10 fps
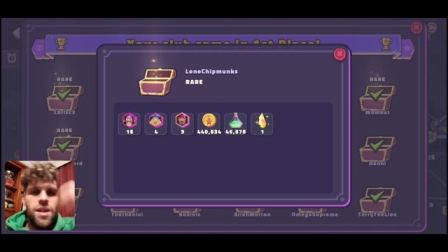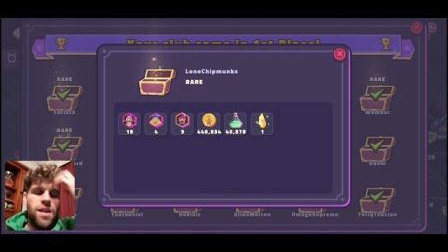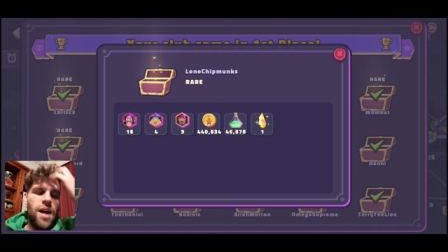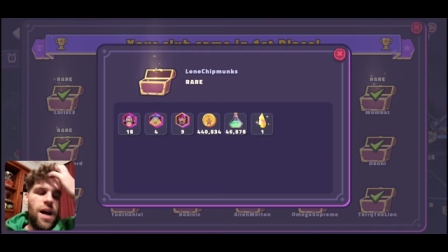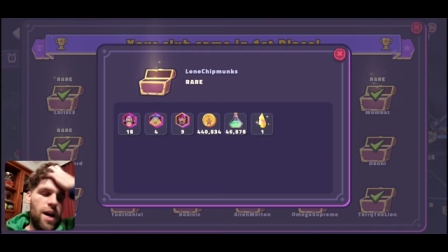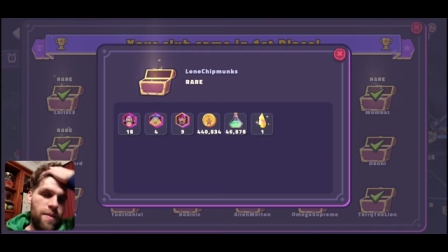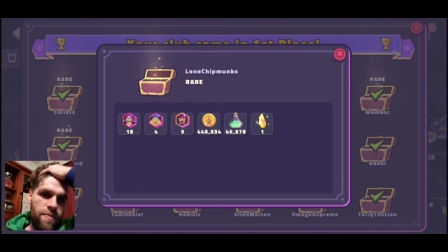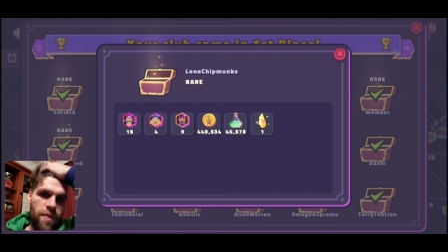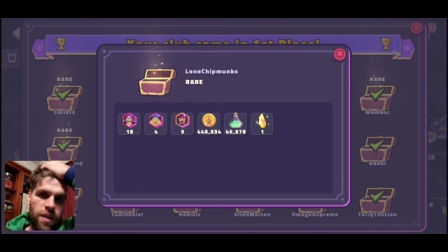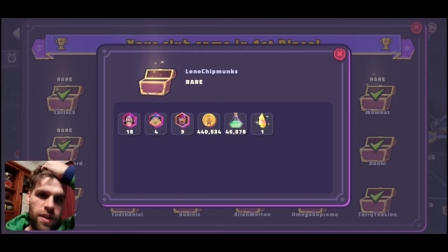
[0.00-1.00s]
uh,
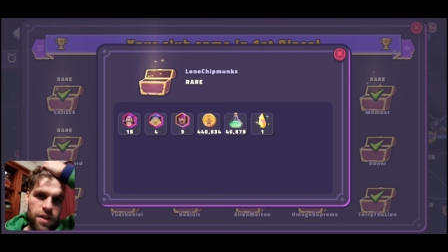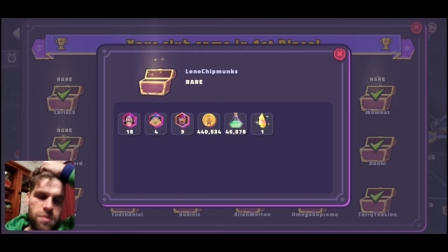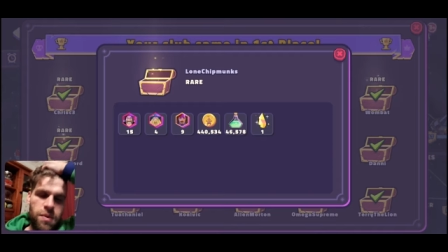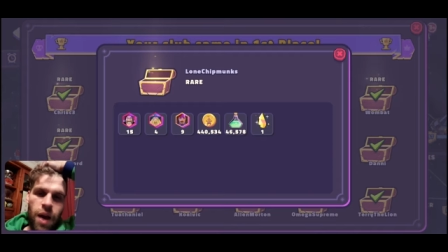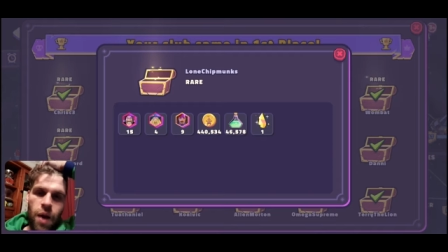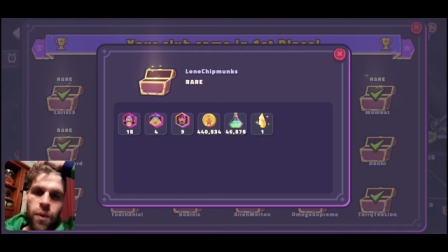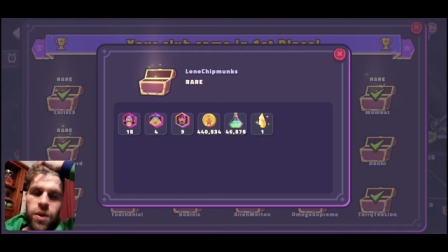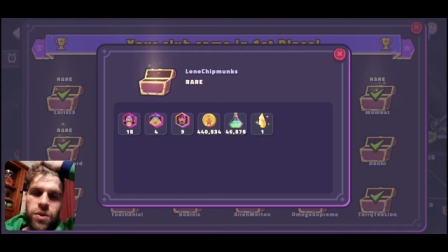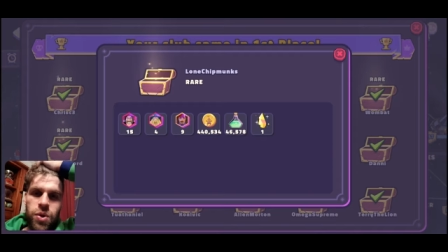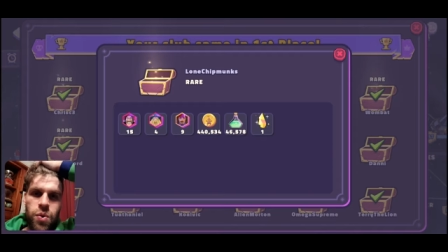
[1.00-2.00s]
I think there's been like one or
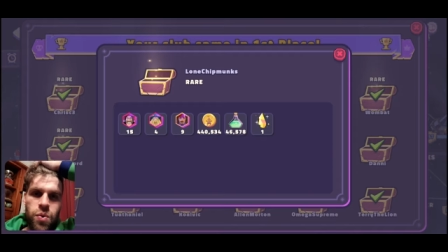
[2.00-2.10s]
two